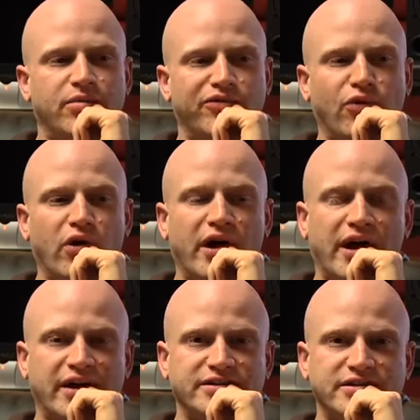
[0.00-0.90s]

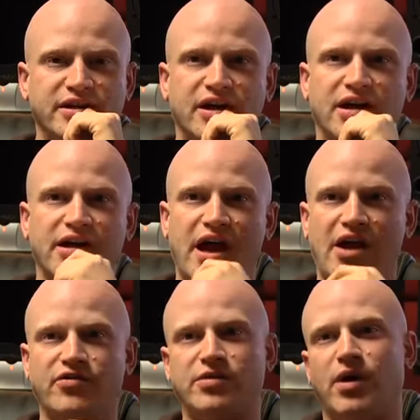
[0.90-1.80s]
beforehand,
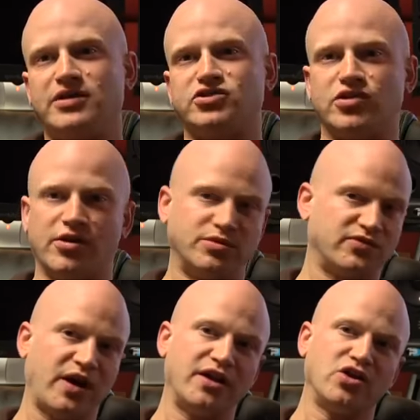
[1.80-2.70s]
every monster that
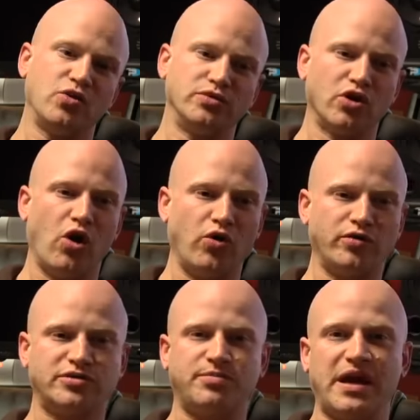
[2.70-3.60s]
was fighting you was
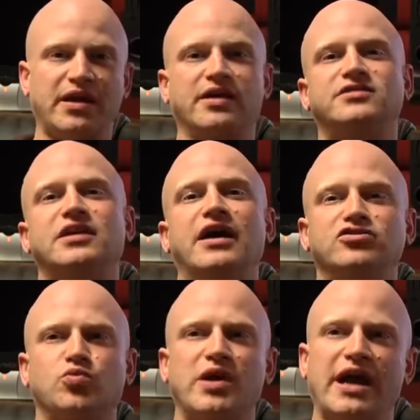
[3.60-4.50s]
always making its
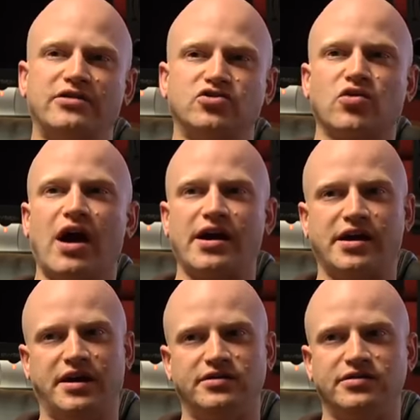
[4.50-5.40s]
sound, so we had to try
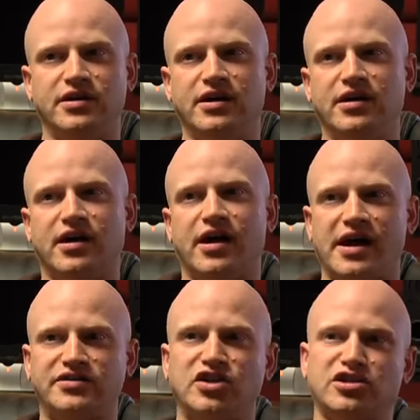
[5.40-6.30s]
and
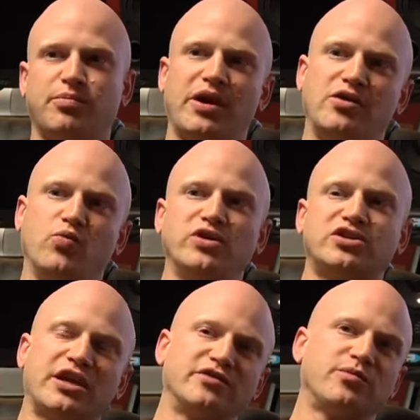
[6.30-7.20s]
anticipate
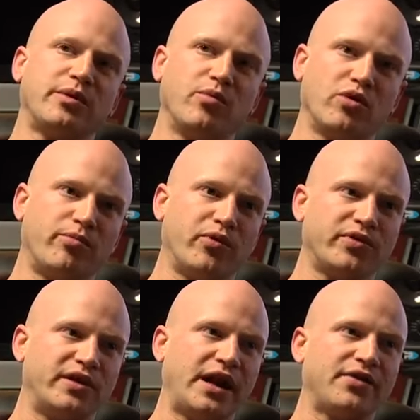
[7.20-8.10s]
which sounds would be more
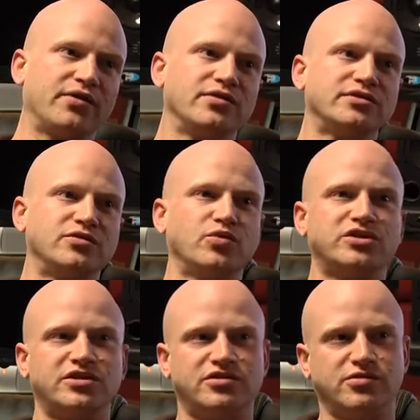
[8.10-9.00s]
important than others in
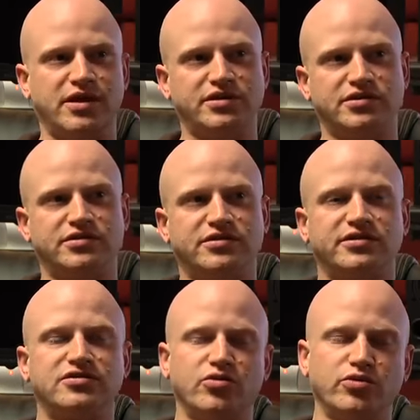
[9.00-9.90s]
which situations,
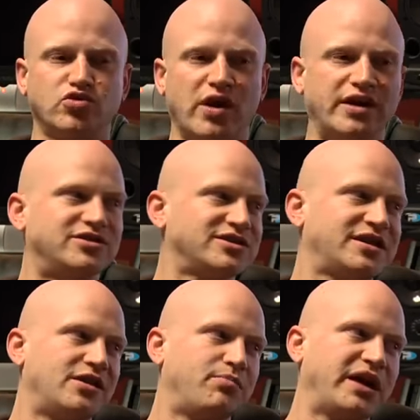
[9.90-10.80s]
and so we'll try to
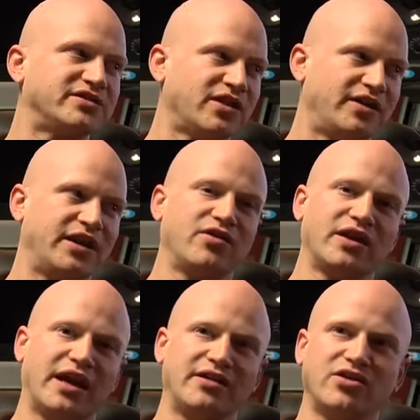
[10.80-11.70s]
just hit a baseline there
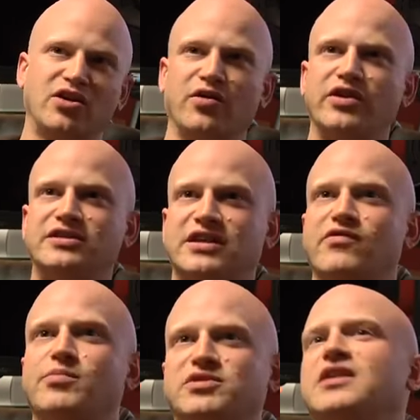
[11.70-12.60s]
to get, at least
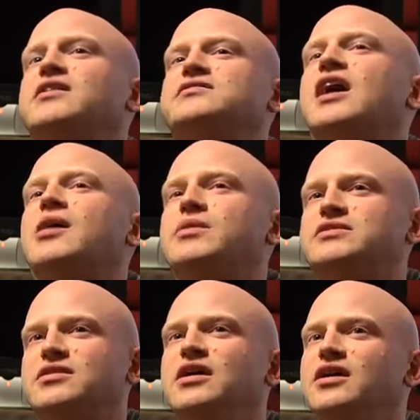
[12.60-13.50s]
70% of the time
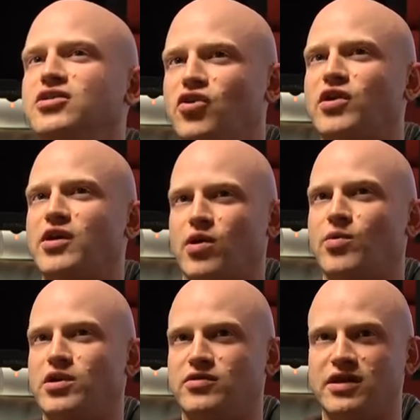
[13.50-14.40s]
you're
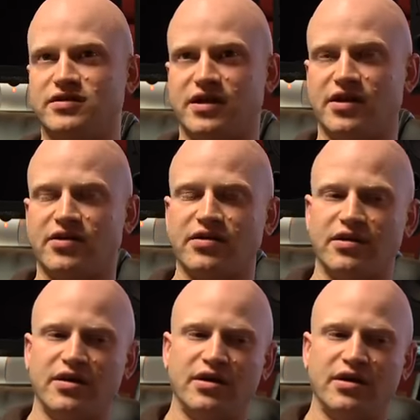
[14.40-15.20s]
hearing what you need to hear.